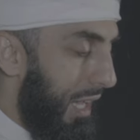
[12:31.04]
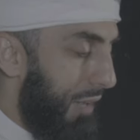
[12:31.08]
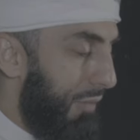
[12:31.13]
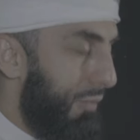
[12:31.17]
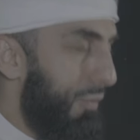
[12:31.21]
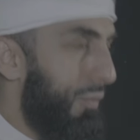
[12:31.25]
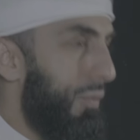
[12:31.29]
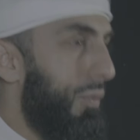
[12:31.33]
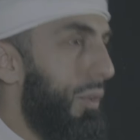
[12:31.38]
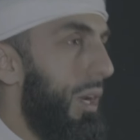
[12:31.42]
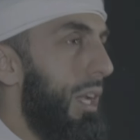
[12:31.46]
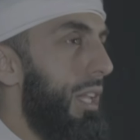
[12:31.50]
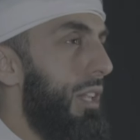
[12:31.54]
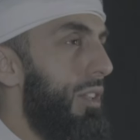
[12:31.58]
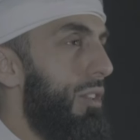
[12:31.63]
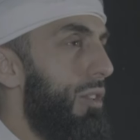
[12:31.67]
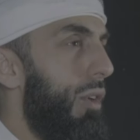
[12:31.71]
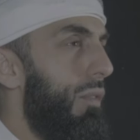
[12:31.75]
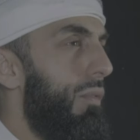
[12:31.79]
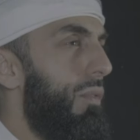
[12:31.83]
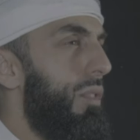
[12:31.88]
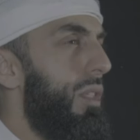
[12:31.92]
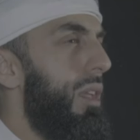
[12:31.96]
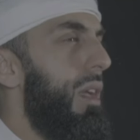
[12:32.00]
a friend
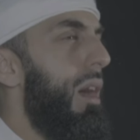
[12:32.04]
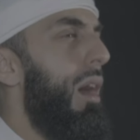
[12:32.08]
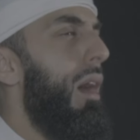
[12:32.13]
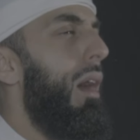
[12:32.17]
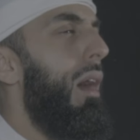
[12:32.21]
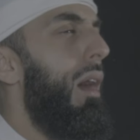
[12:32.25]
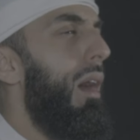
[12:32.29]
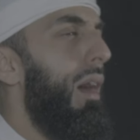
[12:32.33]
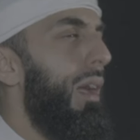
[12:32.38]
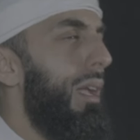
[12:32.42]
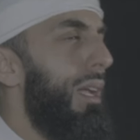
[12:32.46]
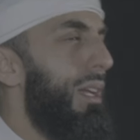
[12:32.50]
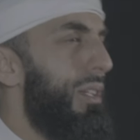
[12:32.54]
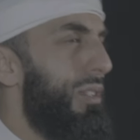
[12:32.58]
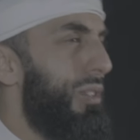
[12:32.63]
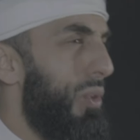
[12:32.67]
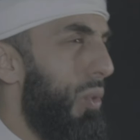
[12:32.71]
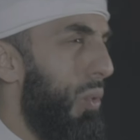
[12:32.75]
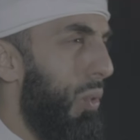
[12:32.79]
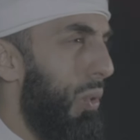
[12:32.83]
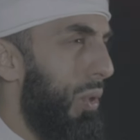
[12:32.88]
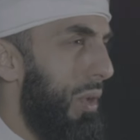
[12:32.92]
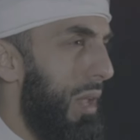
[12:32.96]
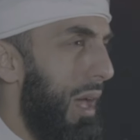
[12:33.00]
of the highest
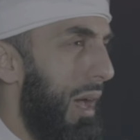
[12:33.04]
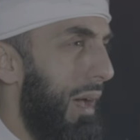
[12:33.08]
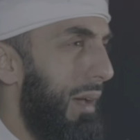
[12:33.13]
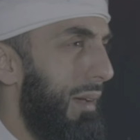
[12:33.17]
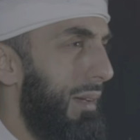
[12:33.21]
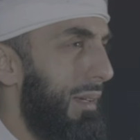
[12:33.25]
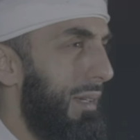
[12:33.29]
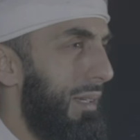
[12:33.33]
order,